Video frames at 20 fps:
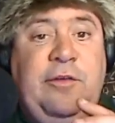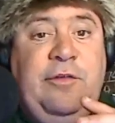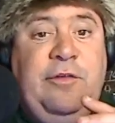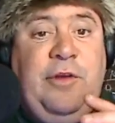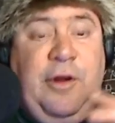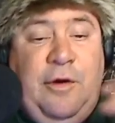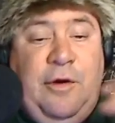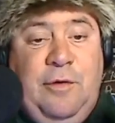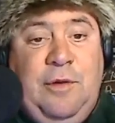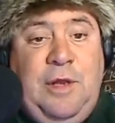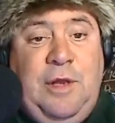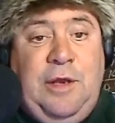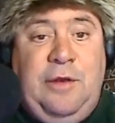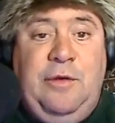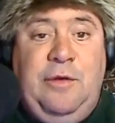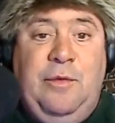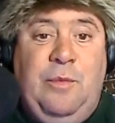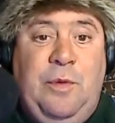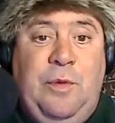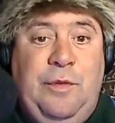You know, like
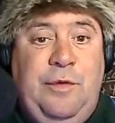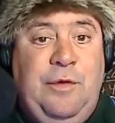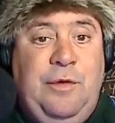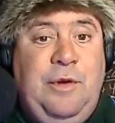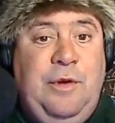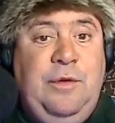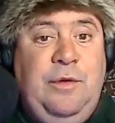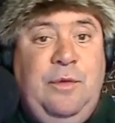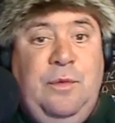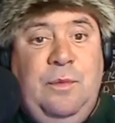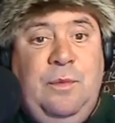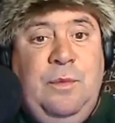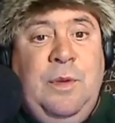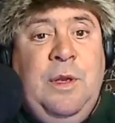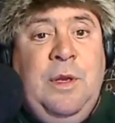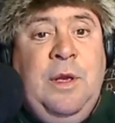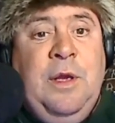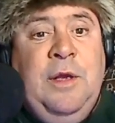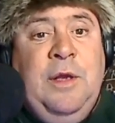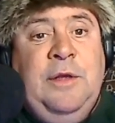whether you're
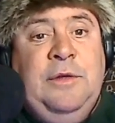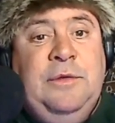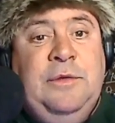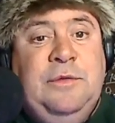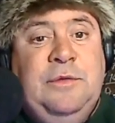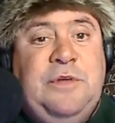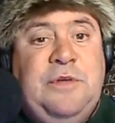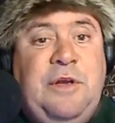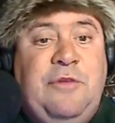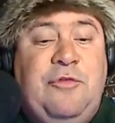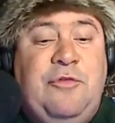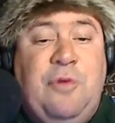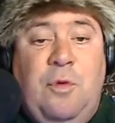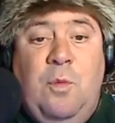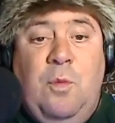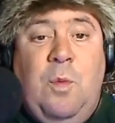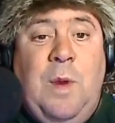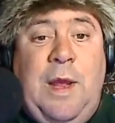Central,